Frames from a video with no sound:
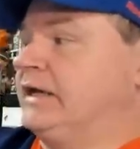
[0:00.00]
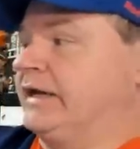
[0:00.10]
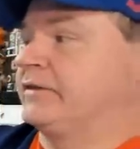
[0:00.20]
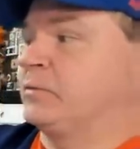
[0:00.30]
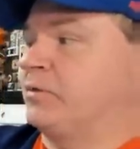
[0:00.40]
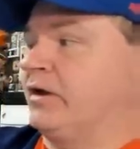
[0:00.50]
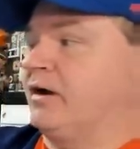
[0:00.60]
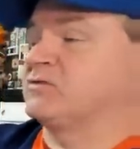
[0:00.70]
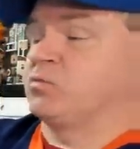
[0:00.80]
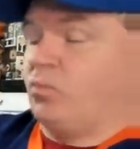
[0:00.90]
In the
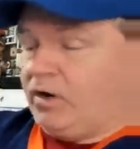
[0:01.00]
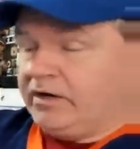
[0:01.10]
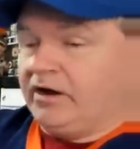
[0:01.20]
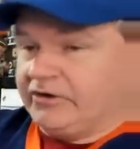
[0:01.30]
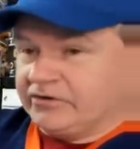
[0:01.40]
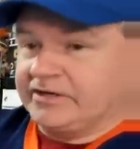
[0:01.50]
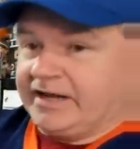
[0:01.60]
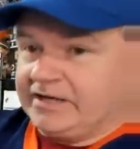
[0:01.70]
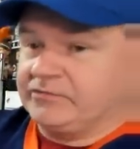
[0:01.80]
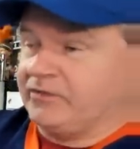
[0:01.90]
playoffs,
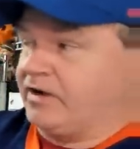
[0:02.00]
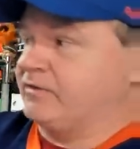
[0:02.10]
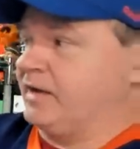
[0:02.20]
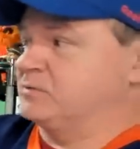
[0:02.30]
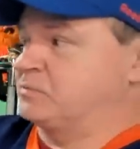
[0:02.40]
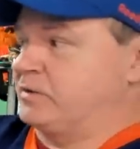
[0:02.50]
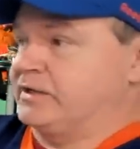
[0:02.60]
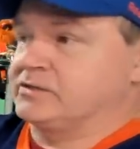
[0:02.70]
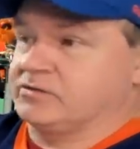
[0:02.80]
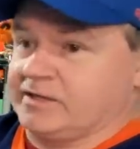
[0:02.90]
185 games
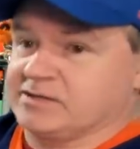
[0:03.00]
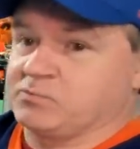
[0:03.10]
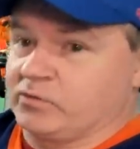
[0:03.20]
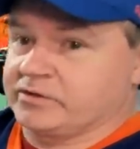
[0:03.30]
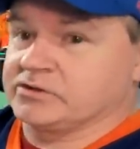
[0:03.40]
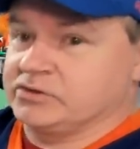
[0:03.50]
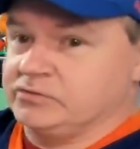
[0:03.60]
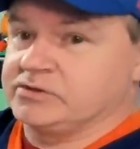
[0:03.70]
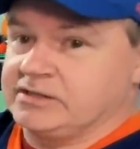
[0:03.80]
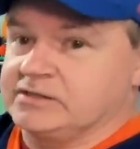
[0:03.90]
played, so that's more than
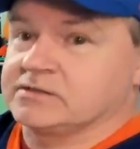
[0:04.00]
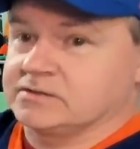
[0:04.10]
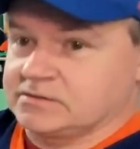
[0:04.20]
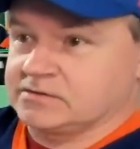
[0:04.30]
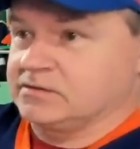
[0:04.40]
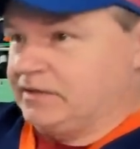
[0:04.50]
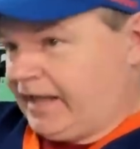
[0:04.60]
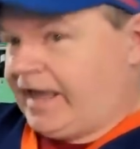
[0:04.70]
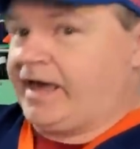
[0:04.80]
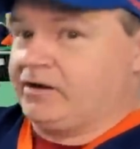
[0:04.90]
two seasons
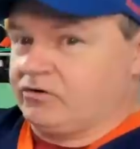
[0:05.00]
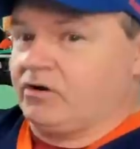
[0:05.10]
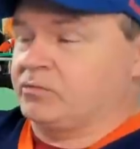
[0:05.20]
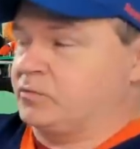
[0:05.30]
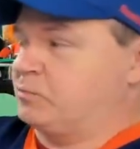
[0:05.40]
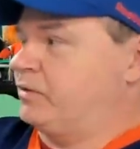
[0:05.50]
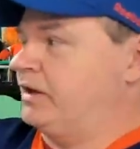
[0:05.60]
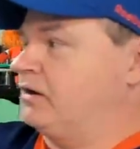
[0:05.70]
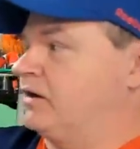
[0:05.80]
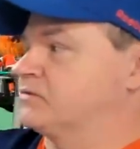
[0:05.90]
added on with
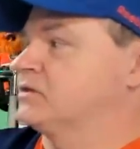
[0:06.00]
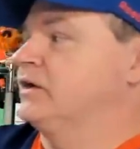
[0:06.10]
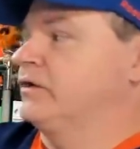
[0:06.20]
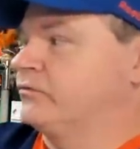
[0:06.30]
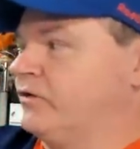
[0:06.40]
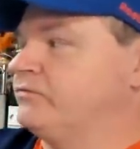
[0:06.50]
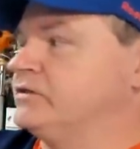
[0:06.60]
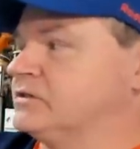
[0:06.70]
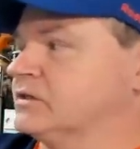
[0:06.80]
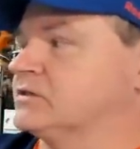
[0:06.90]
playoffs.
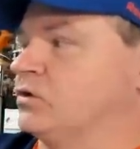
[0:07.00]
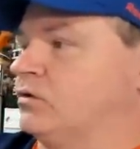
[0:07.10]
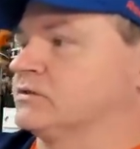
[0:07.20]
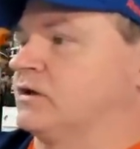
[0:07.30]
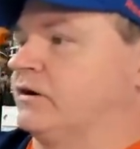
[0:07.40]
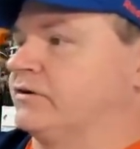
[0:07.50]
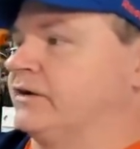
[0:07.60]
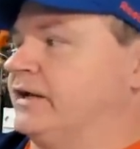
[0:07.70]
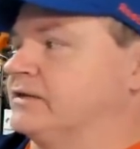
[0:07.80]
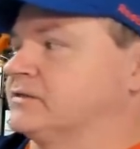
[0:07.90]
56 goals,
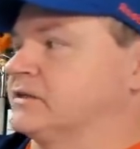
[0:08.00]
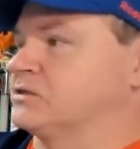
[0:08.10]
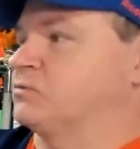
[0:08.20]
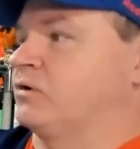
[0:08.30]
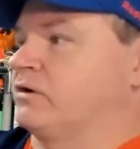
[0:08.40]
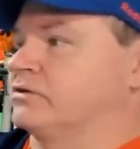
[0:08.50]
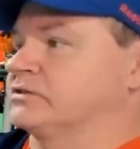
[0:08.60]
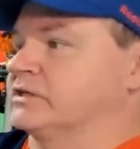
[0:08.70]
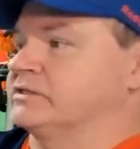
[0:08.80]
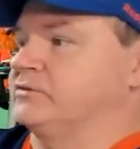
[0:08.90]
108 assists,
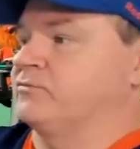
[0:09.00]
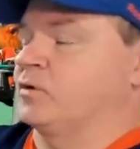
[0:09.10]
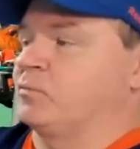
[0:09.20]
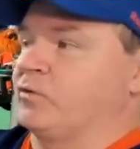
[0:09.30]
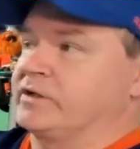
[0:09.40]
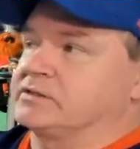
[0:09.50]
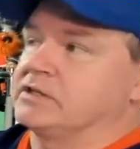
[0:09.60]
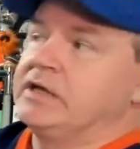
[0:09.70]
164 points.